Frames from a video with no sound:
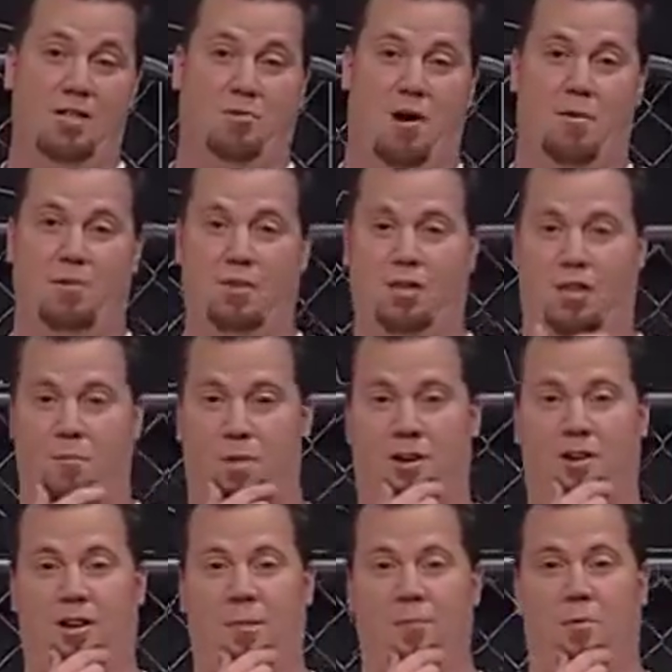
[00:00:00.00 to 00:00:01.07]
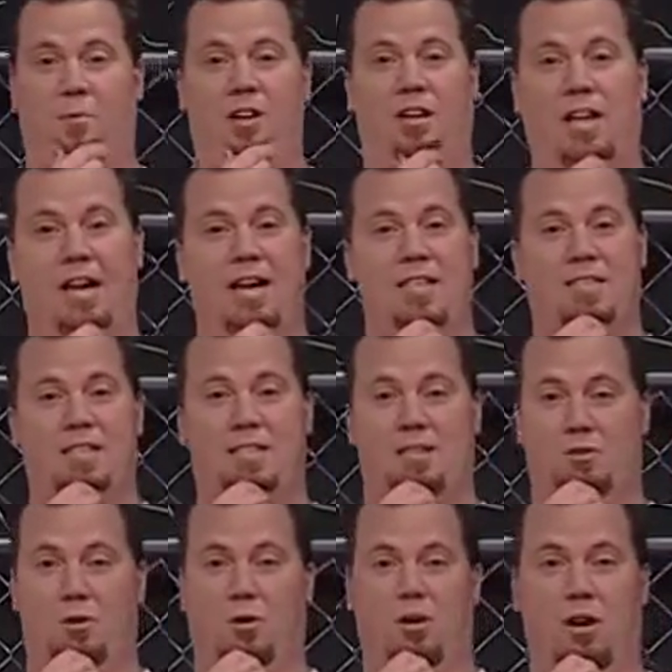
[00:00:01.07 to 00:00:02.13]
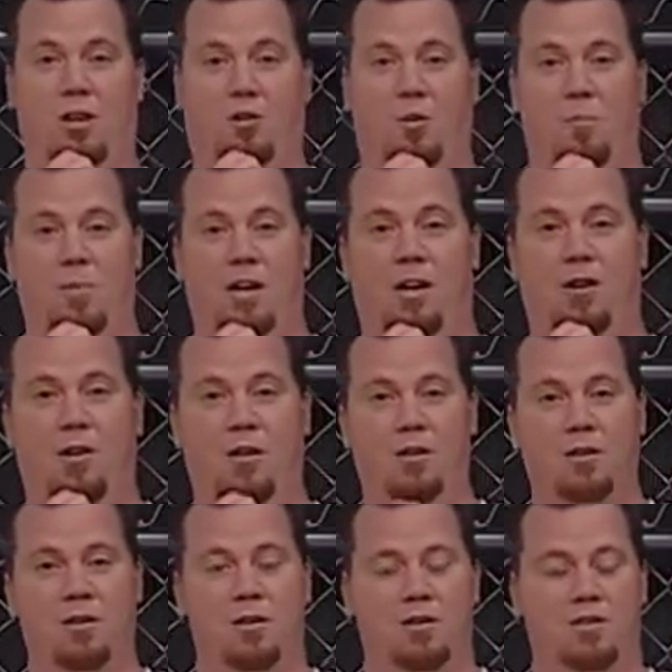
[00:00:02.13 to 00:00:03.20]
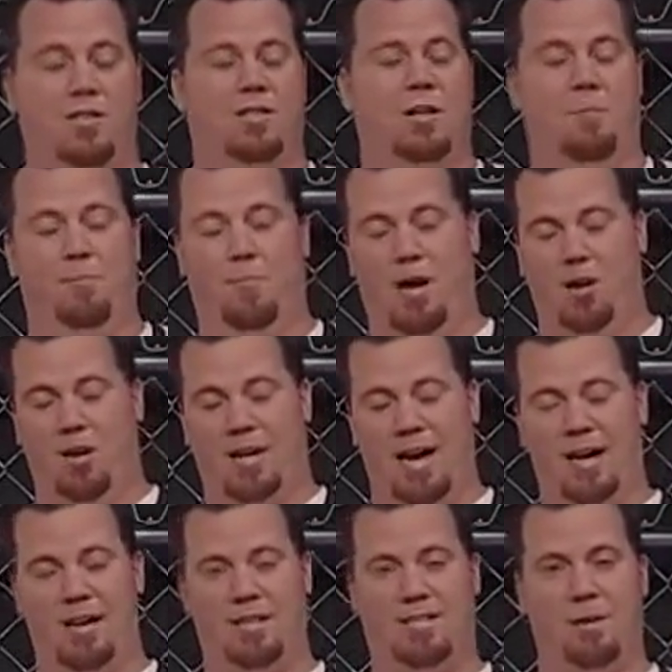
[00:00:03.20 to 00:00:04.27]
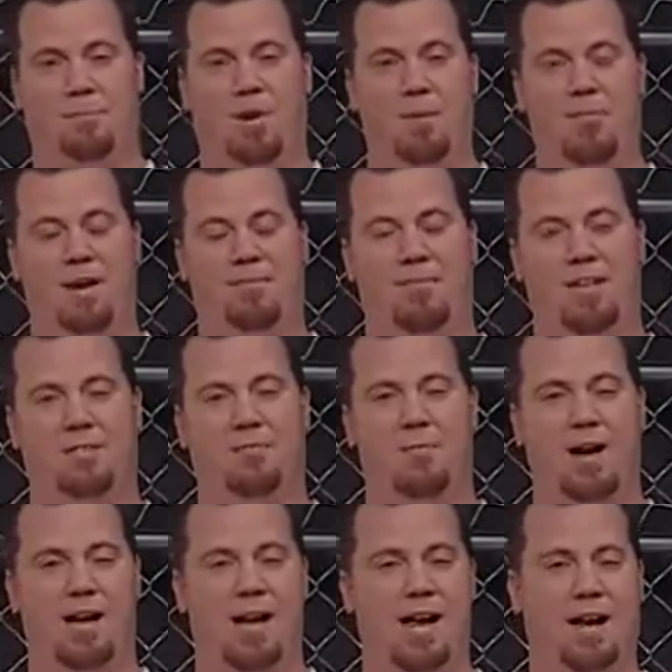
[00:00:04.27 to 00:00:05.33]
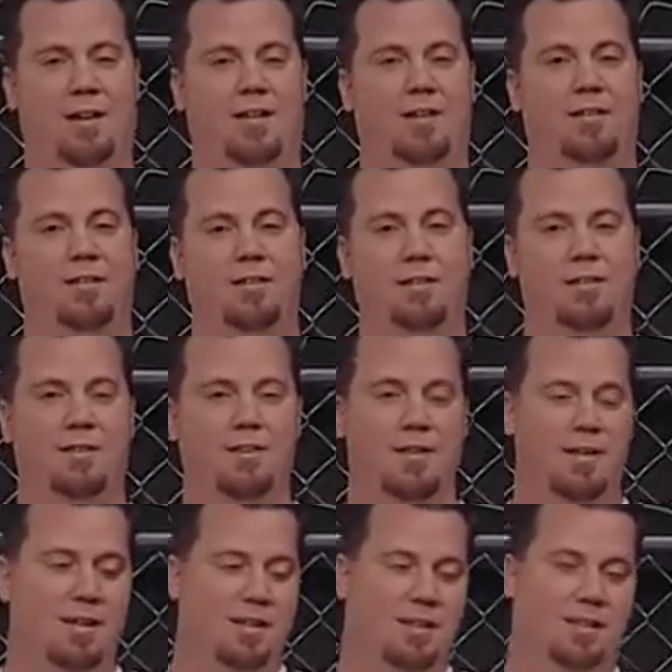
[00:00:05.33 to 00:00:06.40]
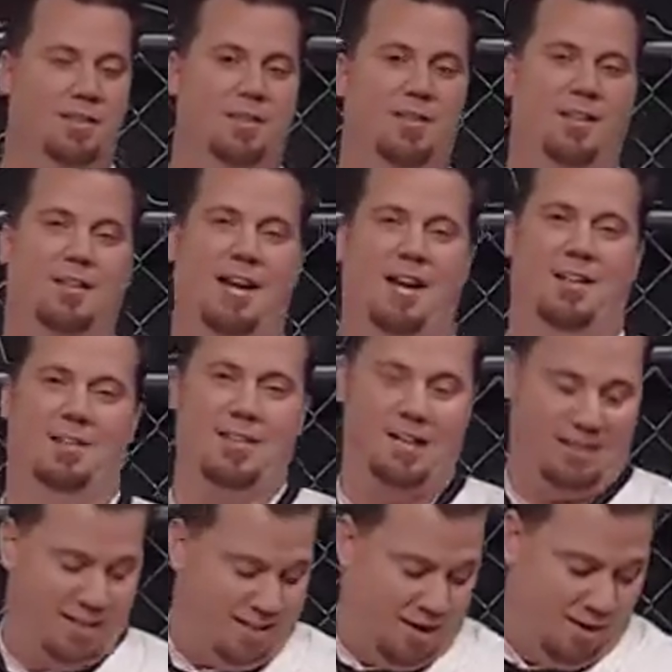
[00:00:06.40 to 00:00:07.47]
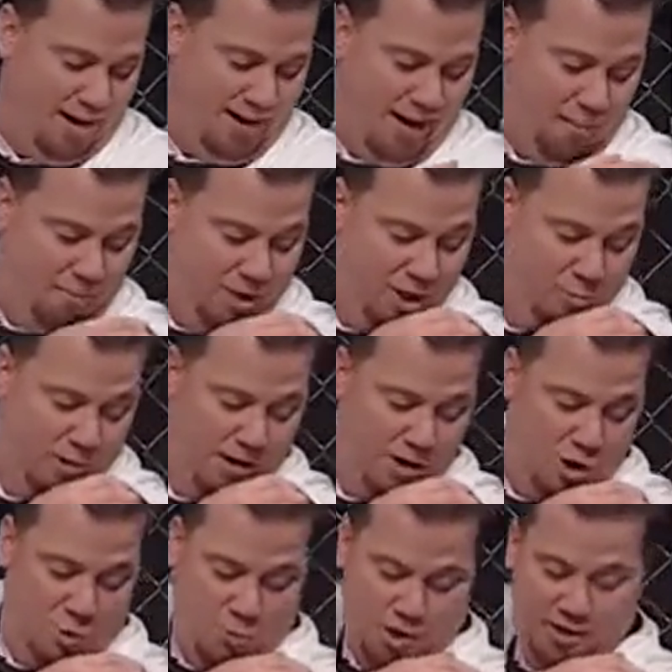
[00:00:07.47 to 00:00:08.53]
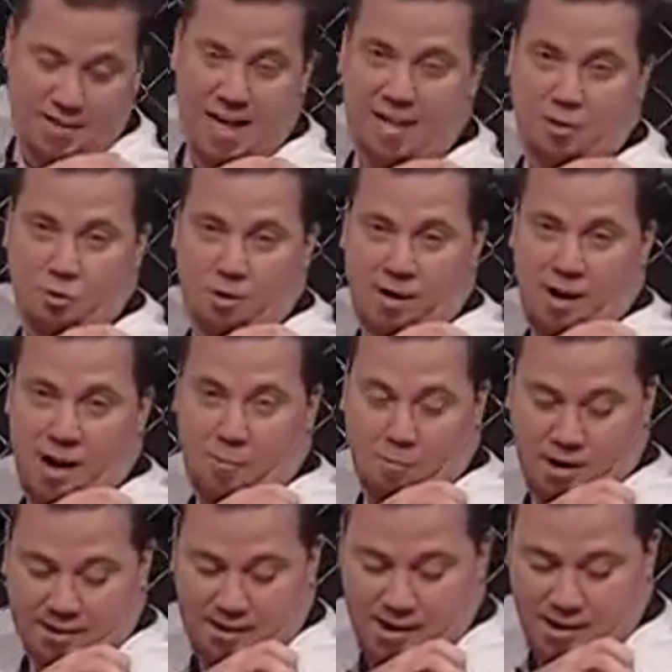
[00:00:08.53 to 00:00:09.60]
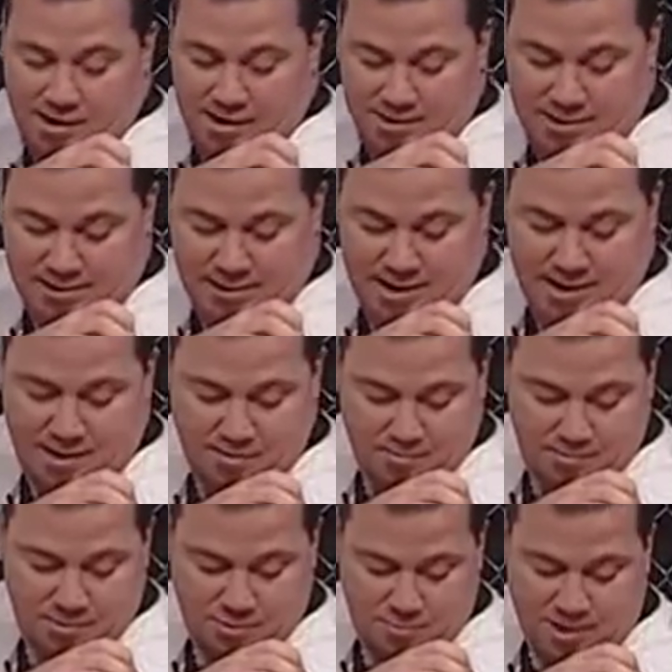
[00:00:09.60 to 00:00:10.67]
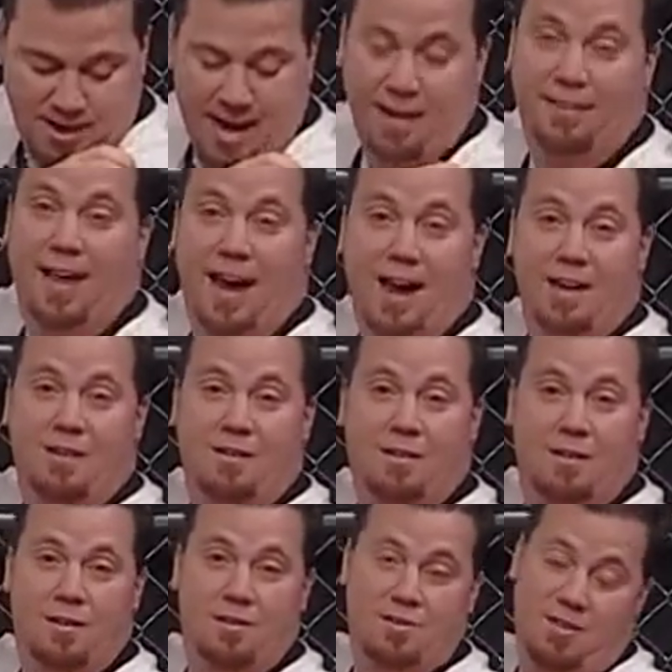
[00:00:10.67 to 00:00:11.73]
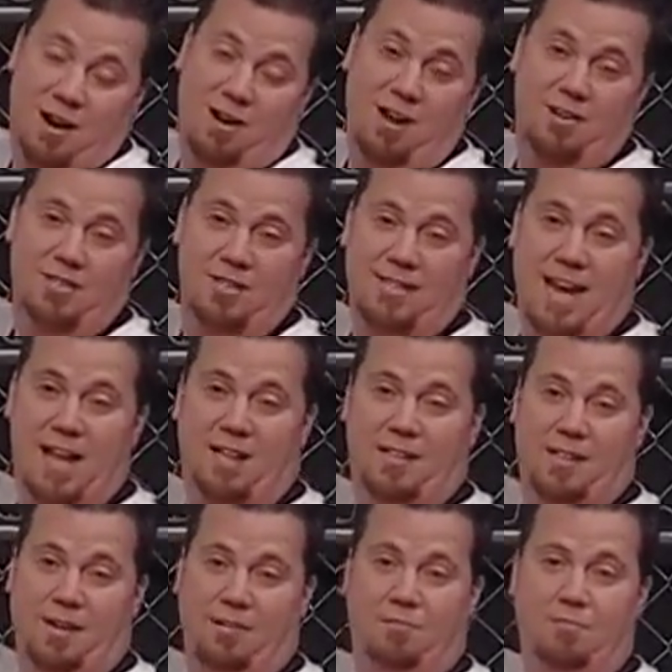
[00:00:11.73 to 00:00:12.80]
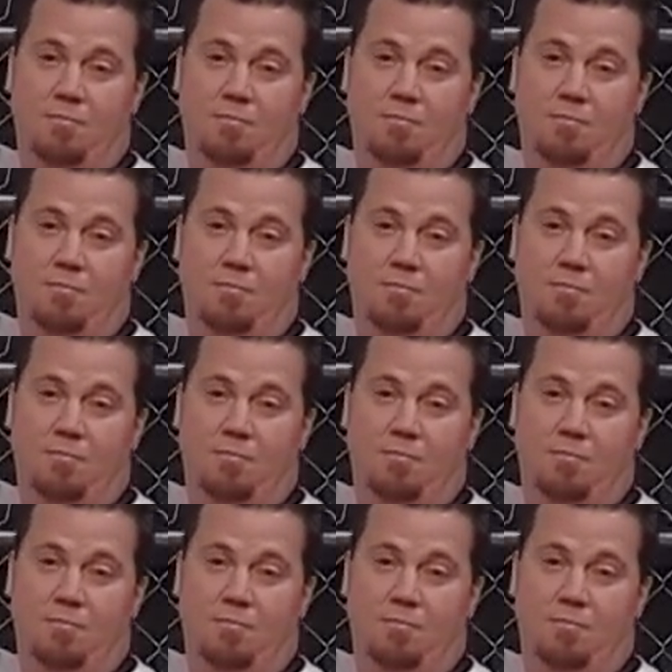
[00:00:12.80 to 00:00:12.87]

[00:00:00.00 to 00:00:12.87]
So I went and looked in the mirror, come to realize this is no longer a beard. It's just a barricade to separate my face from my neck. Yeah, check this out. I got Pillsbury Doughboy tattoo on my arm right there. Yeah, check that out. Swear to God, that started out as a skeleton.